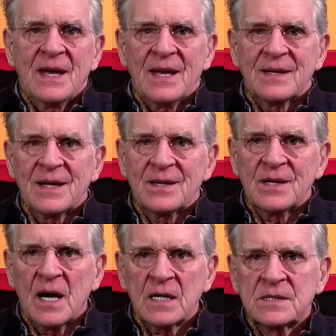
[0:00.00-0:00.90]
and
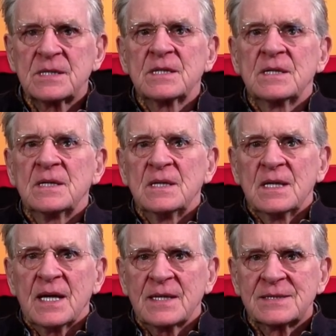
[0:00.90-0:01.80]
not.
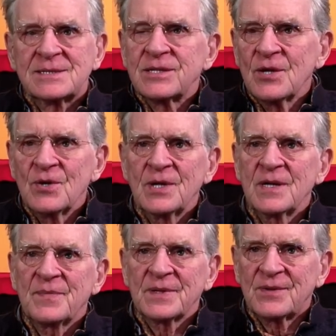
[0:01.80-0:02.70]
And
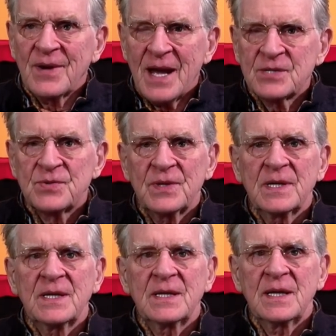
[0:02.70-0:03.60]
slowly but
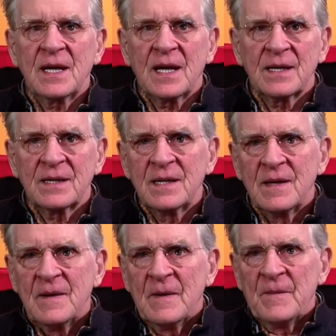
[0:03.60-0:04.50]
gradually and,
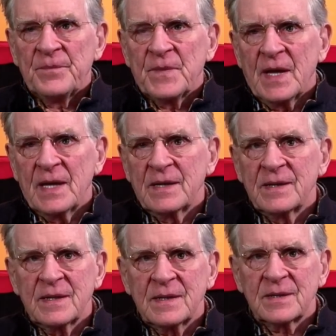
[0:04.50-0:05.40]

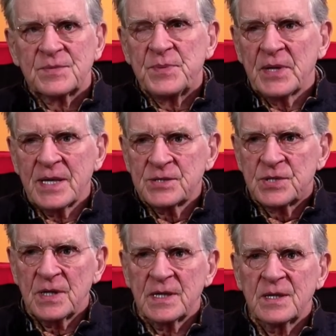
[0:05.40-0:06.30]
and
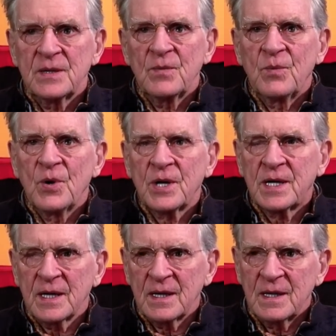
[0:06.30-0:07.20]
experientially
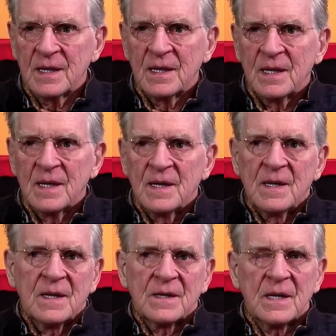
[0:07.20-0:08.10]
working,
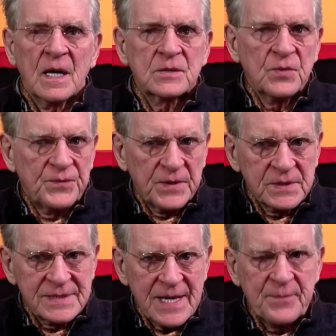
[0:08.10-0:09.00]
not to
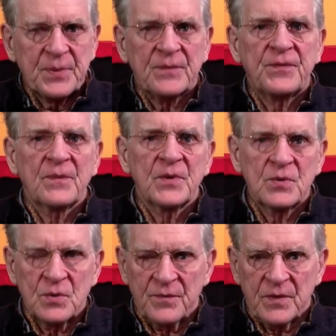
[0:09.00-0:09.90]
feel separate from the
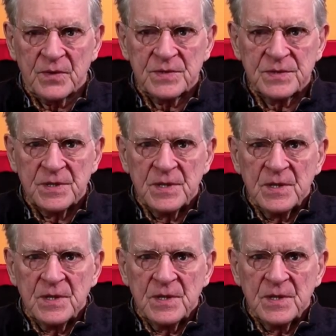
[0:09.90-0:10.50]
universe,